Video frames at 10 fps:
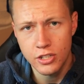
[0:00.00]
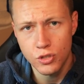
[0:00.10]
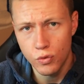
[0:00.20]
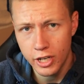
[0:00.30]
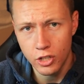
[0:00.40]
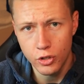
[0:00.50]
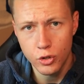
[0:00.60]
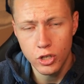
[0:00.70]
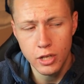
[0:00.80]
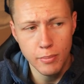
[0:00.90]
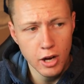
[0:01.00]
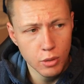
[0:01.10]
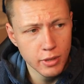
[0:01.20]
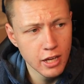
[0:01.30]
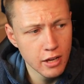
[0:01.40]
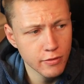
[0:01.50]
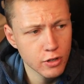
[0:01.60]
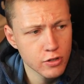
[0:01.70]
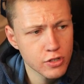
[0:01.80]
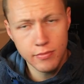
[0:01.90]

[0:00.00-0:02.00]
just regular Unity mono behaviors.